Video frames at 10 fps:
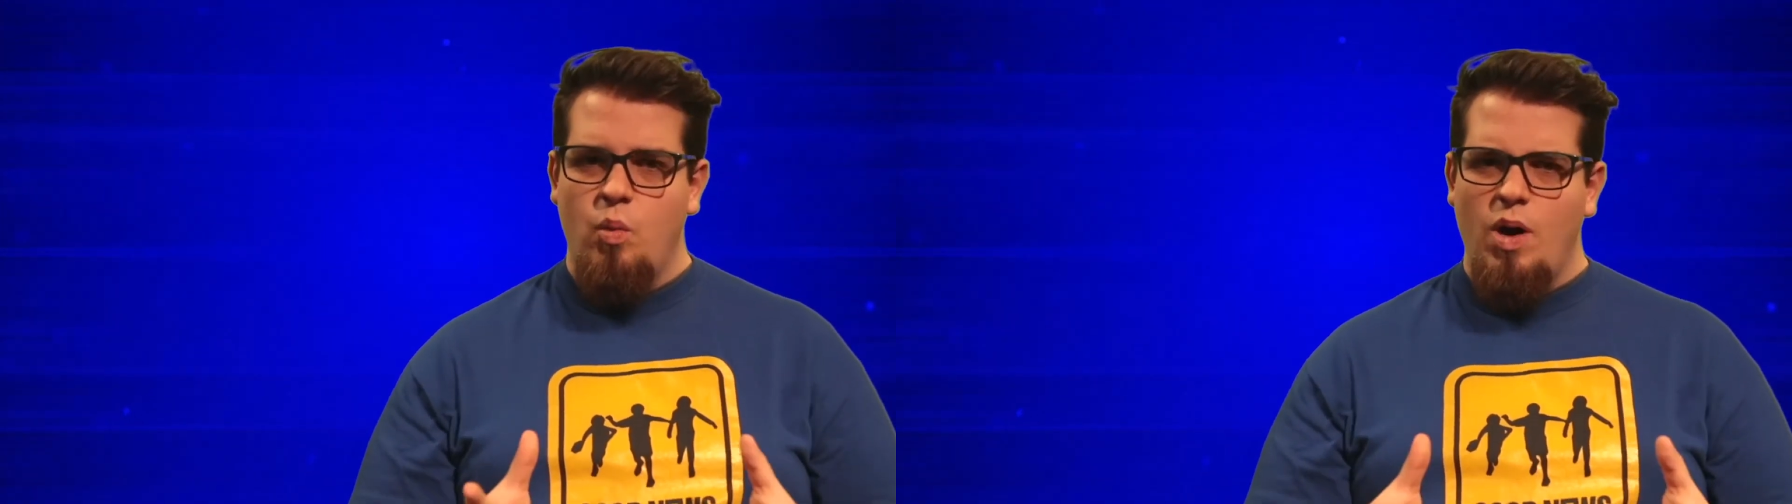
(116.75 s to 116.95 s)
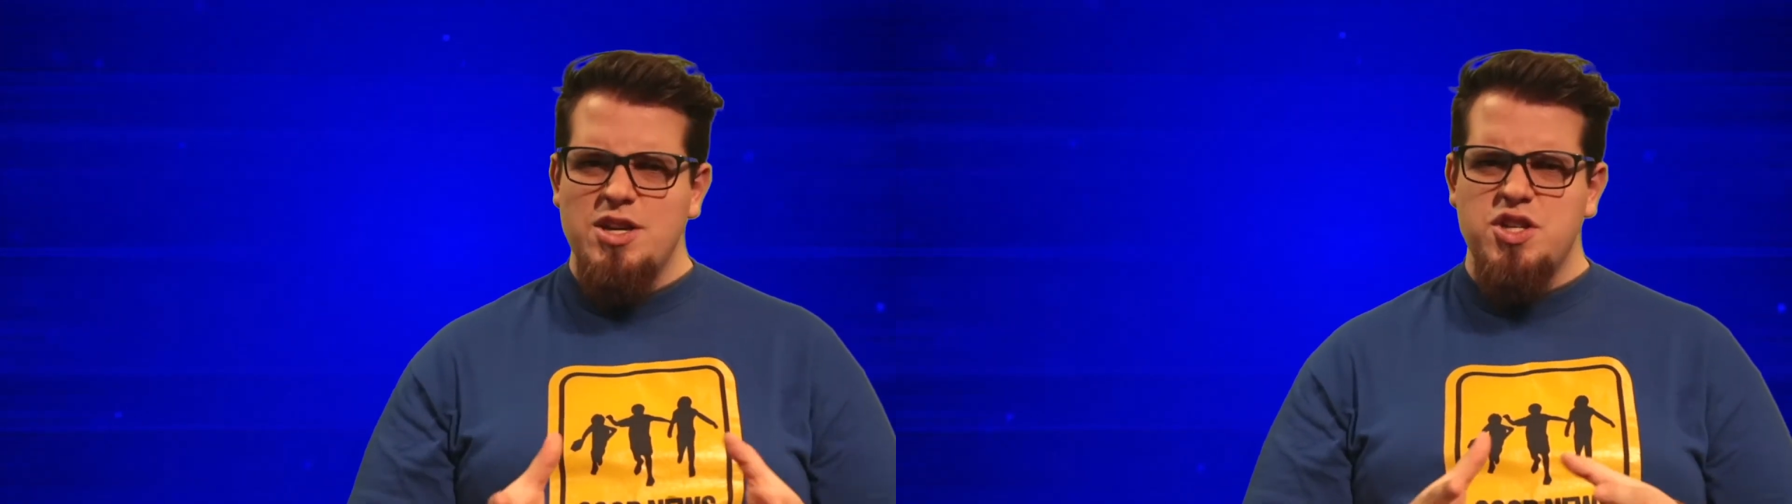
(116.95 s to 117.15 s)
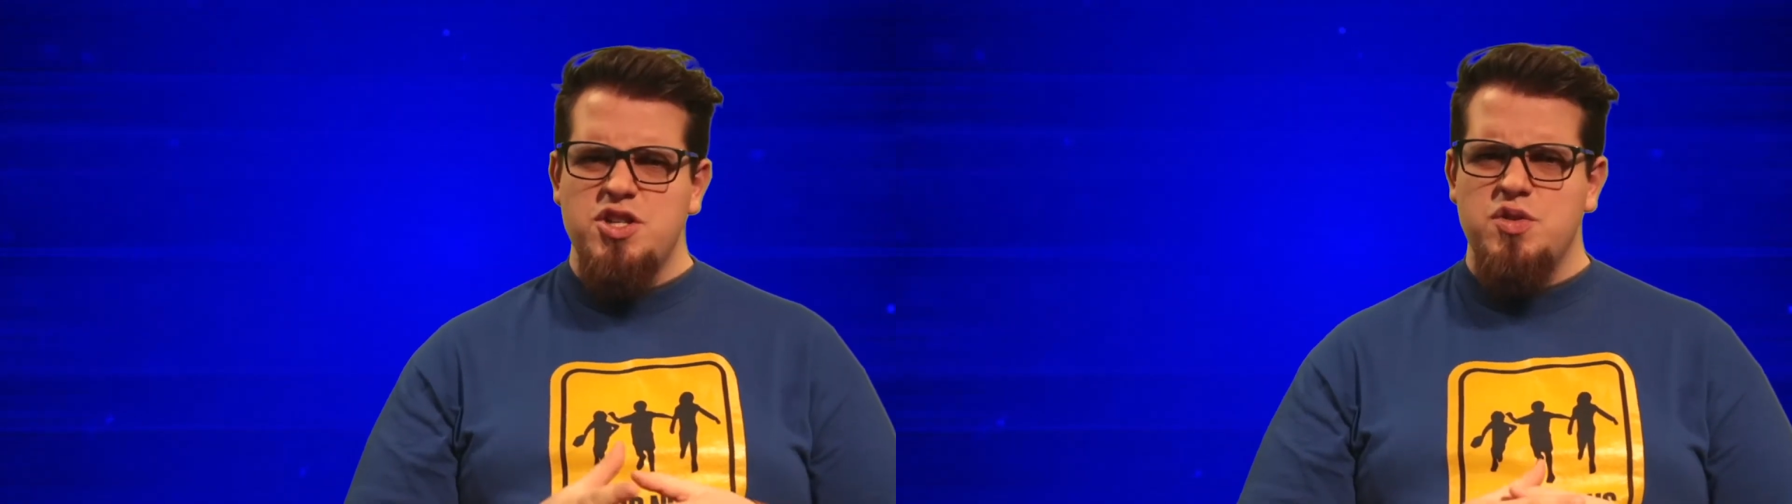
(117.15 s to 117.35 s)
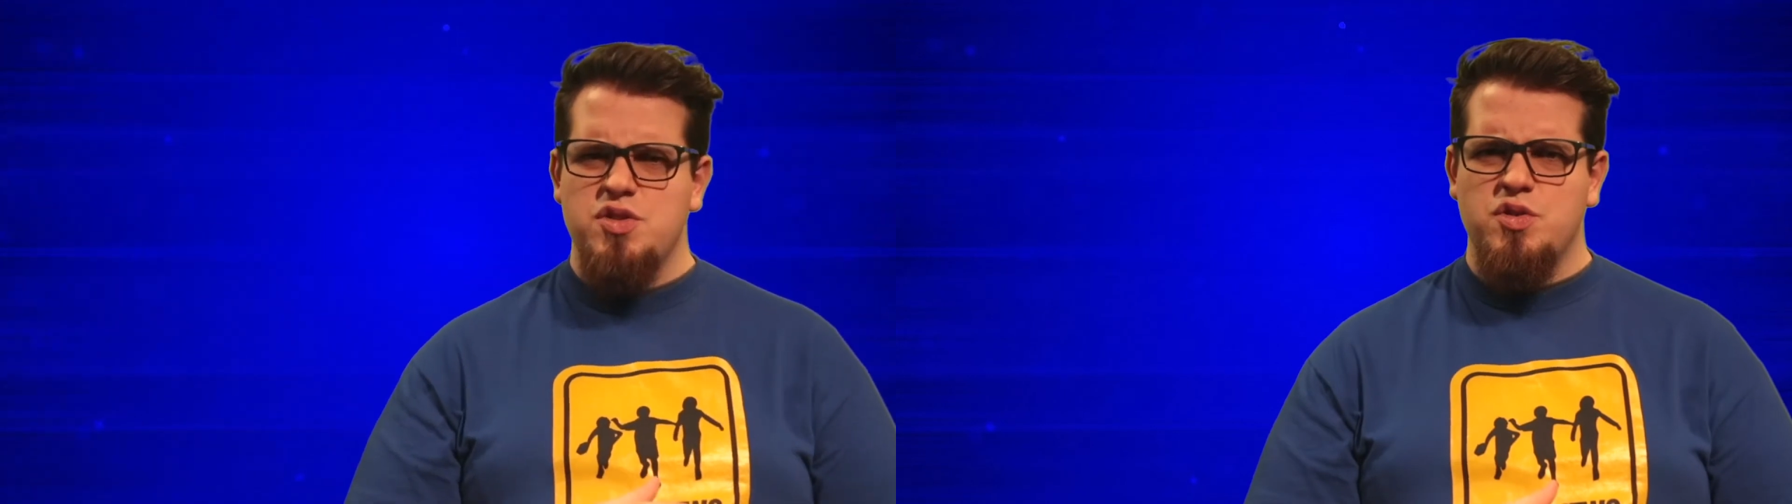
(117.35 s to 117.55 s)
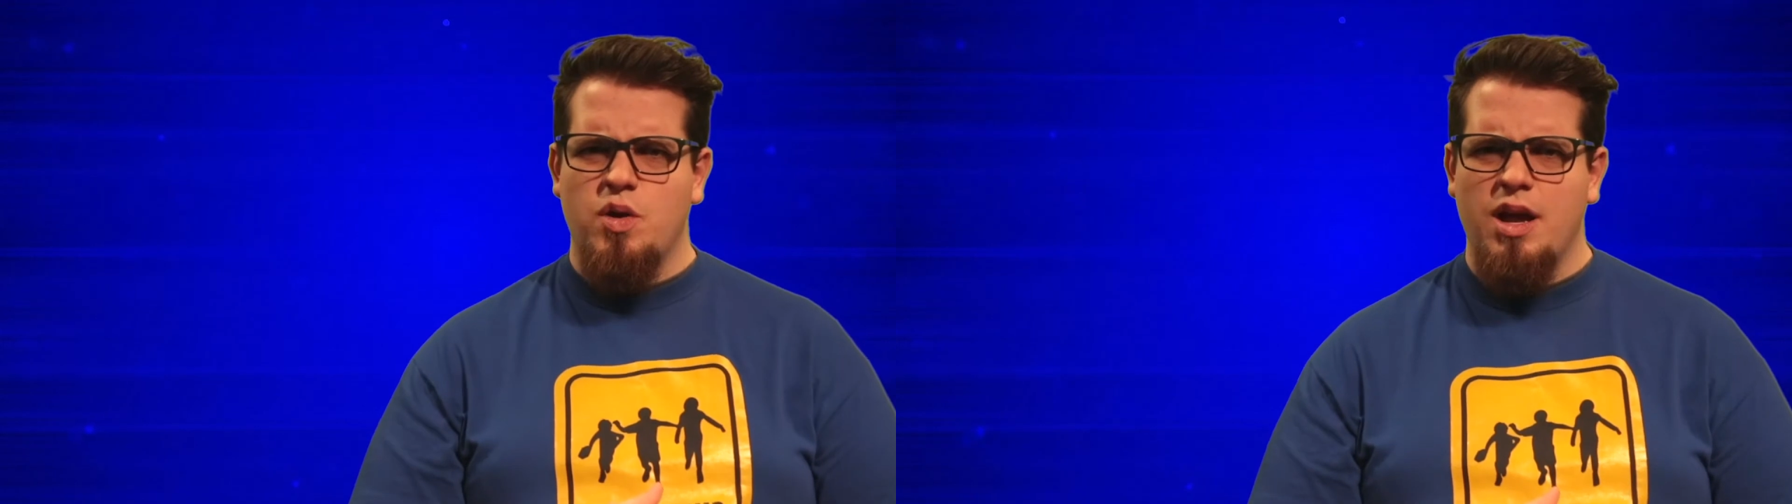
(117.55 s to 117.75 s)
Why should you
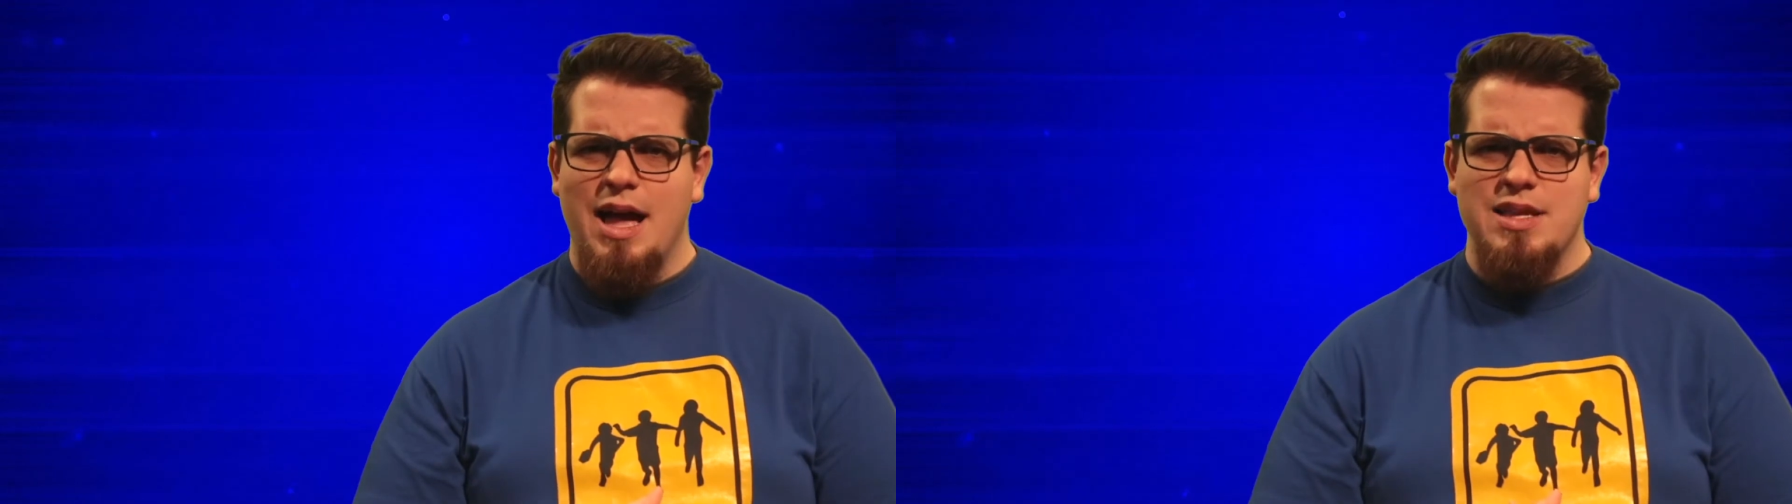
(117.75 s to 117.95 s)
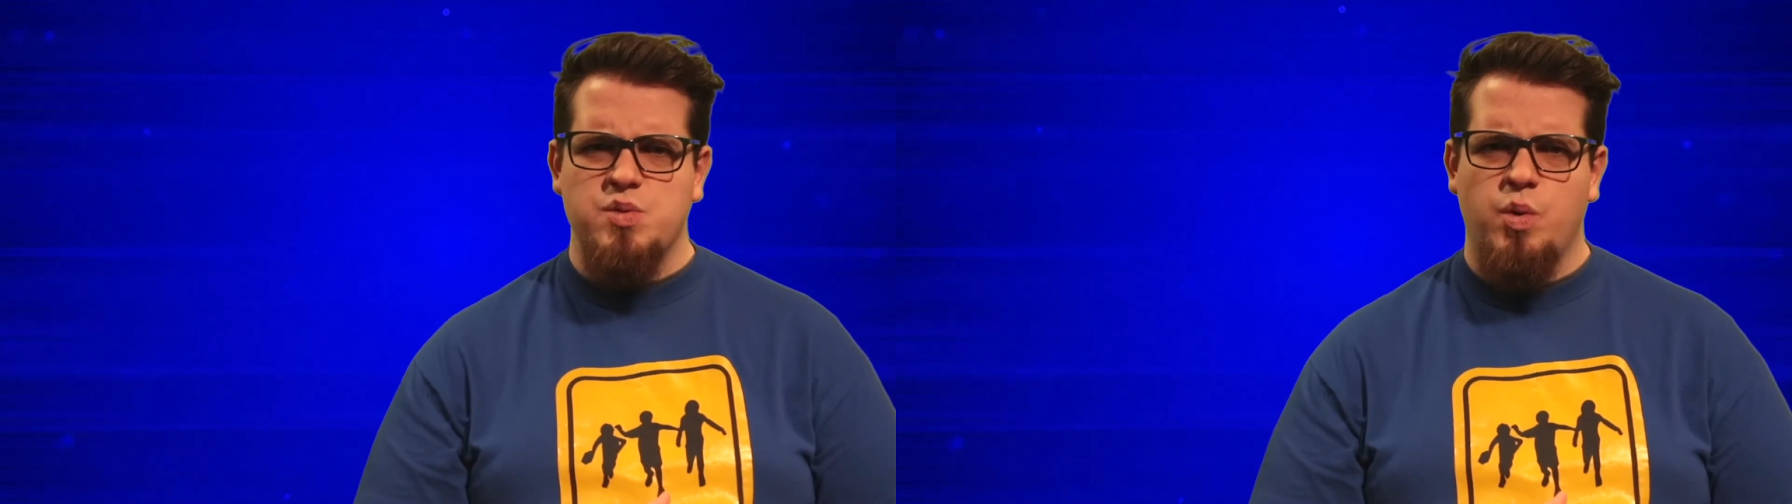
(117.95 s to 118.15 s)
store God's